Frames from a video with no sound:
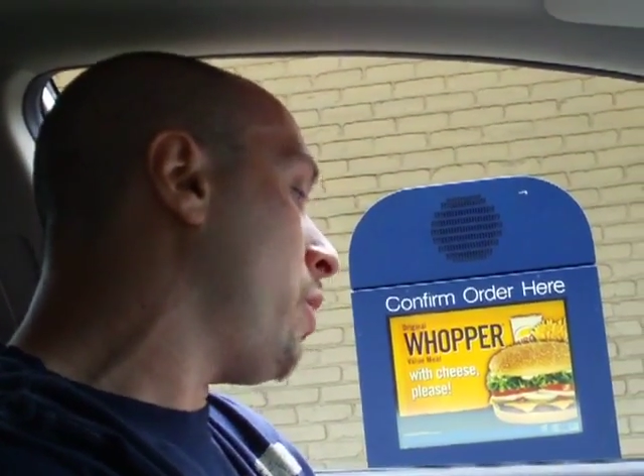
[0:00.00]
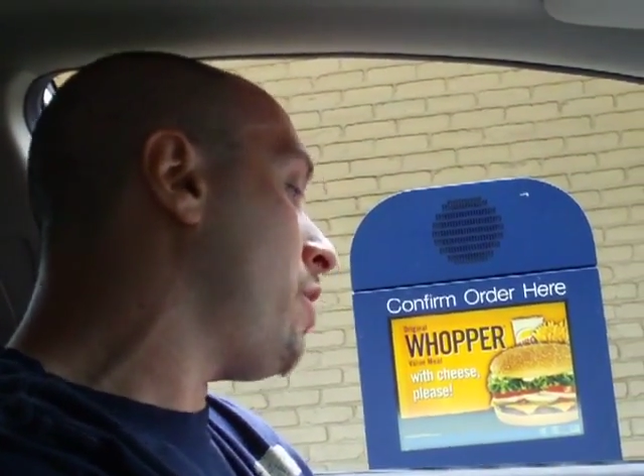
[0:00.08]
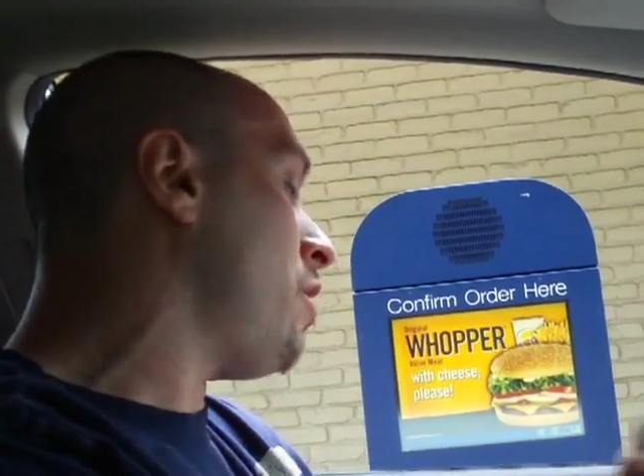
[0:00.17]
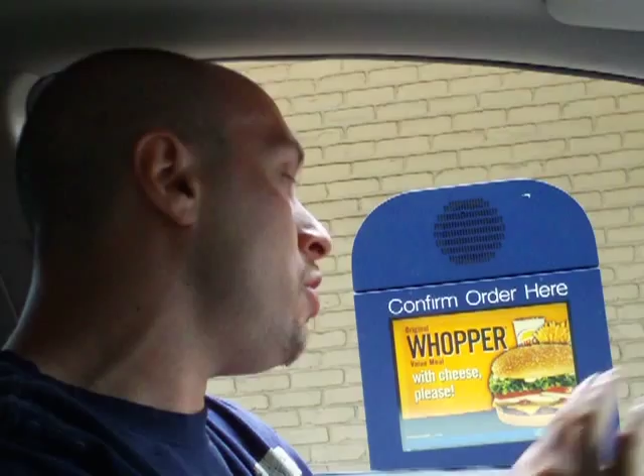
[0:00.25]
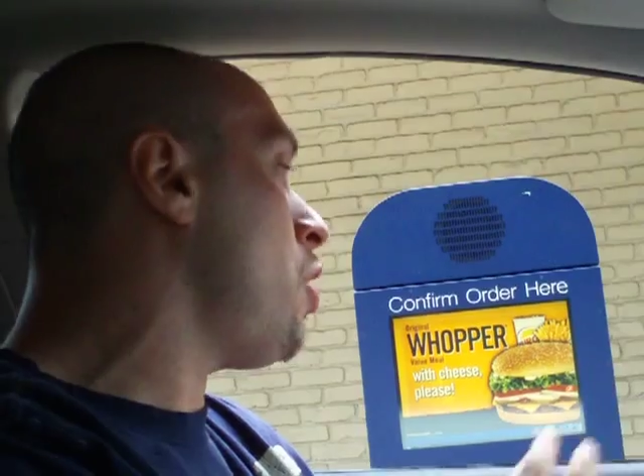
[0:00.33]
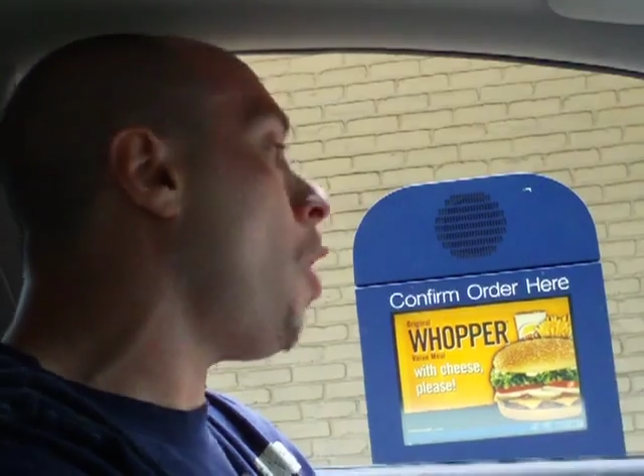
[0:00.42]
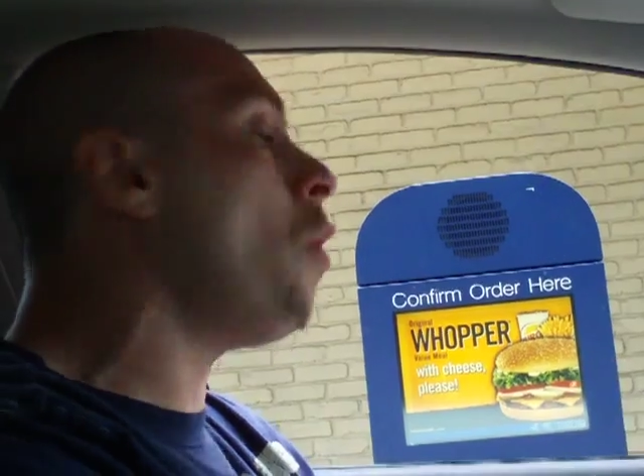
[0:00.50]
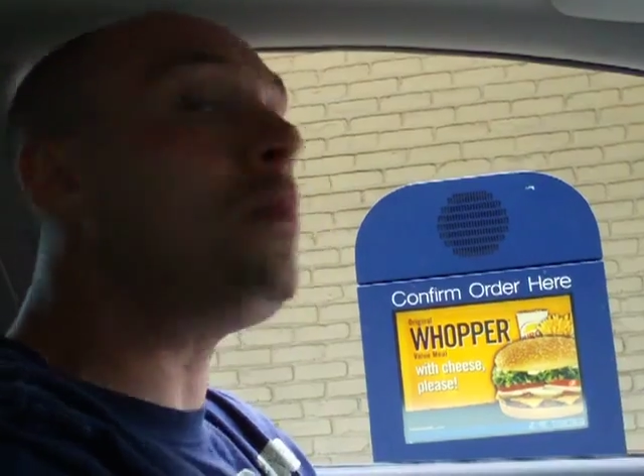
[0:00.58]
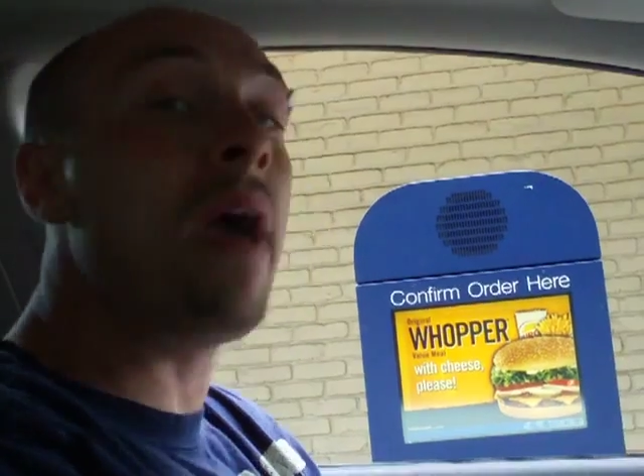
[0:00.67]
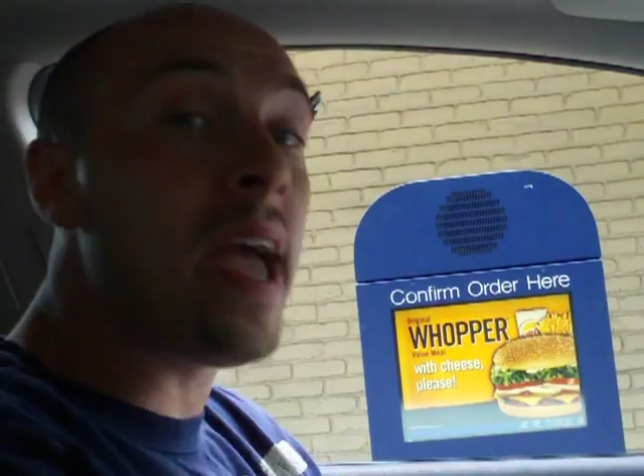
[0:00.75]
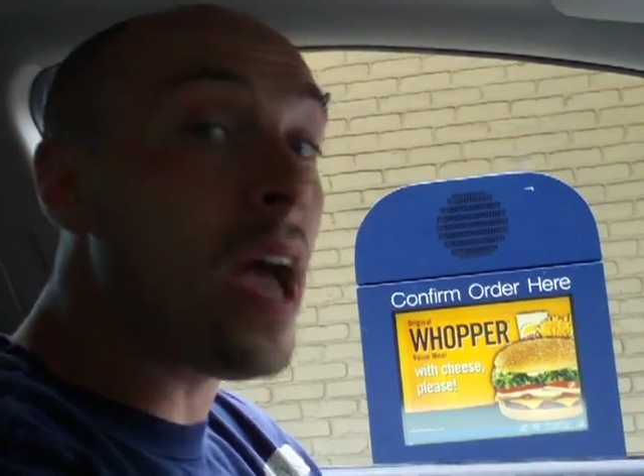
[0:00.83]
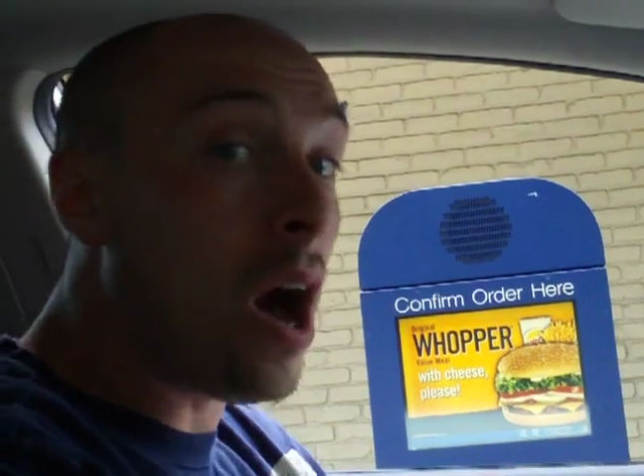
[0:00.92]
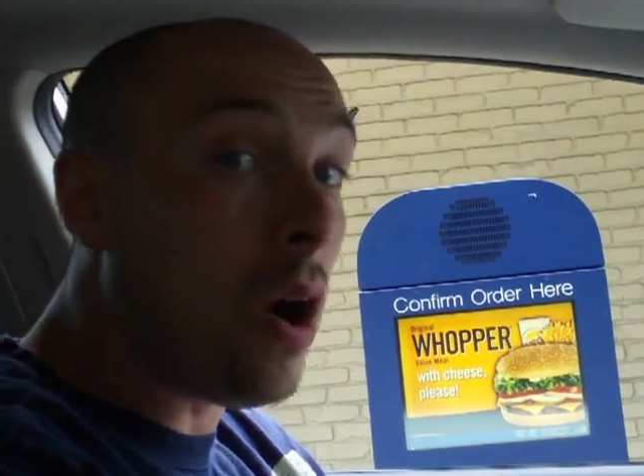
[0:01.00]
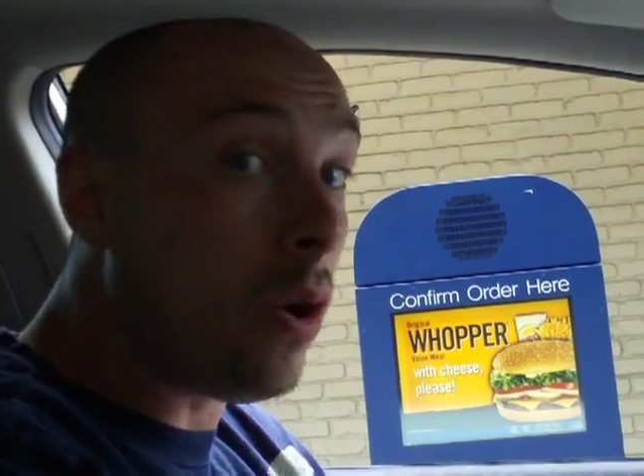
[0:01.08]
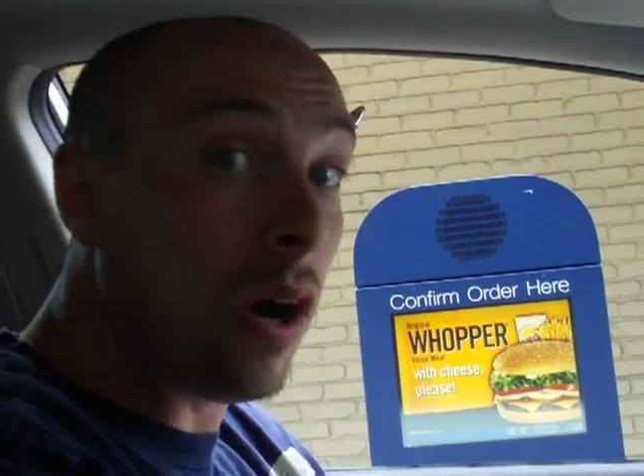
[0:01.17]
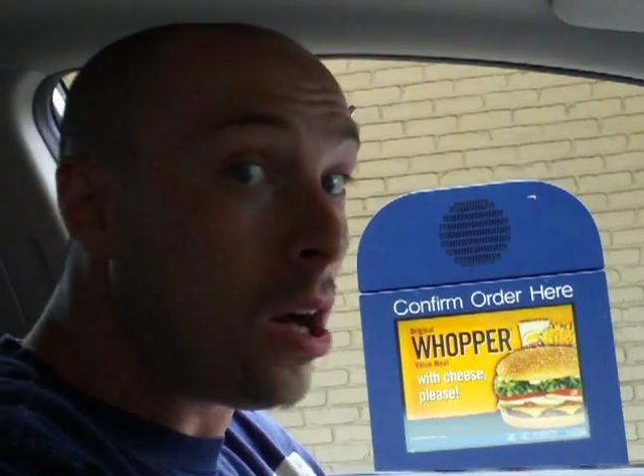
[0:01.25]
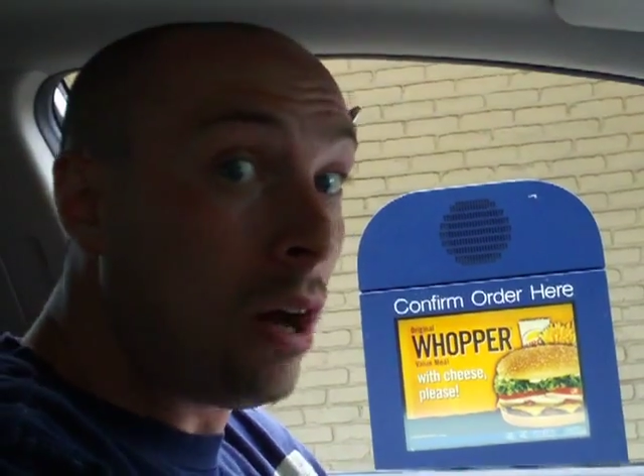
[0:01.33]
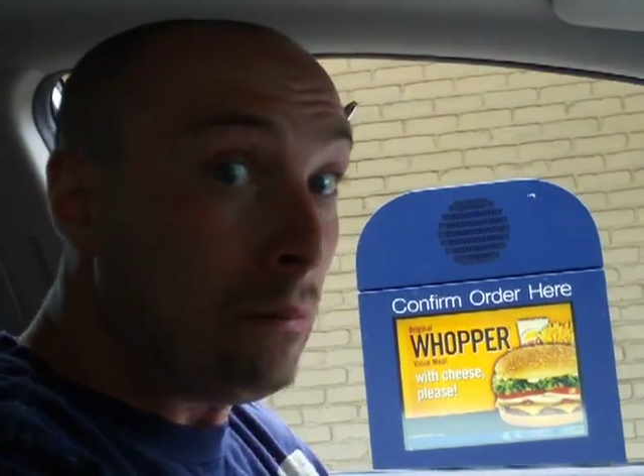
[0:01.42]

with no mayo